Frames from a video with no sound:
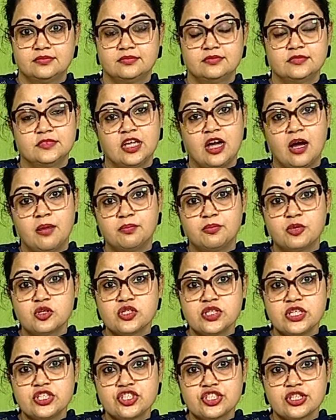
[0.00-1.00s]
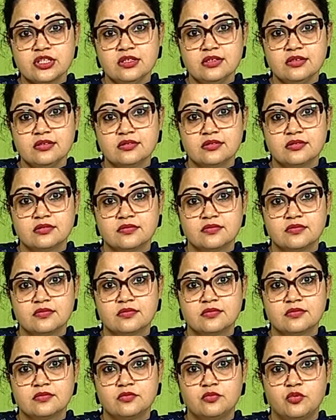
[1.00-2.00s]
Composition,
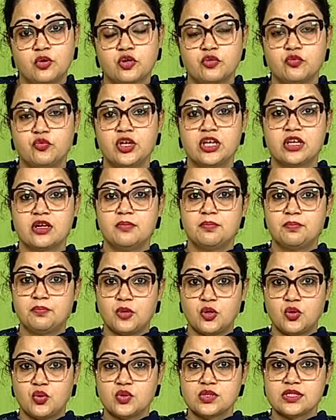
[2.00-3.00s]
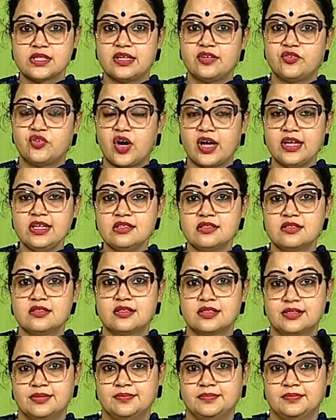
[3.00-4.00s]
what we compose and write.
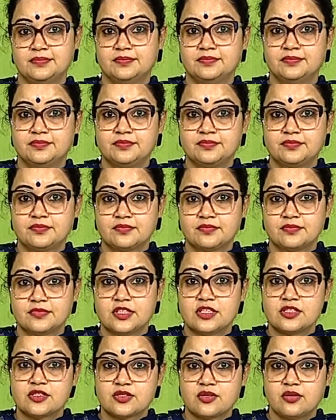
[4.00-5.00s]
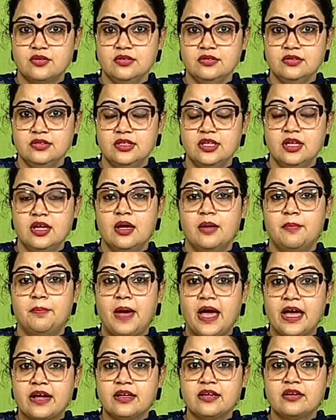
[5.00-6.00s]
So,
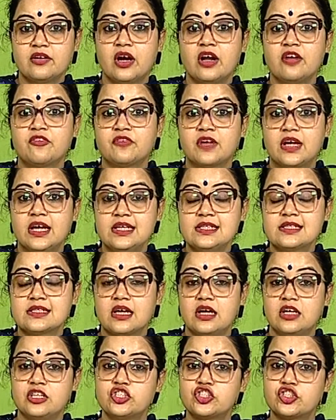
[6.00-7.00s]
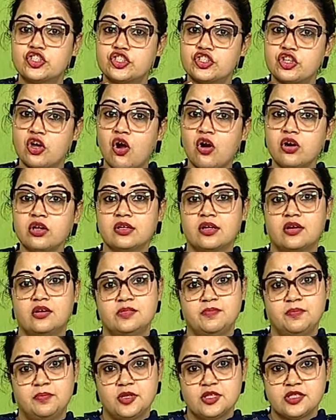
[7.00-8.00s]
paragraph is a short
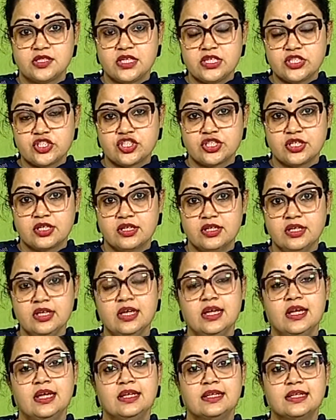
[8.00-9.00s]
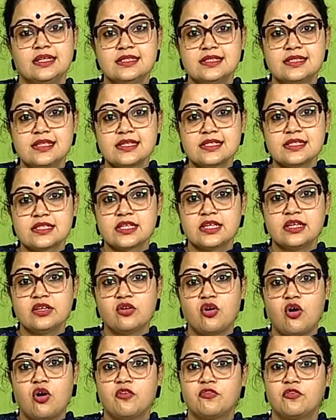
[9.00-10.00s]
composition consisting
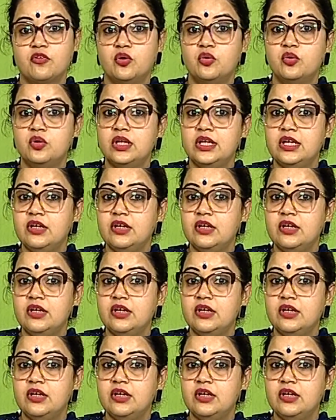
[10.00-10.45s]
of only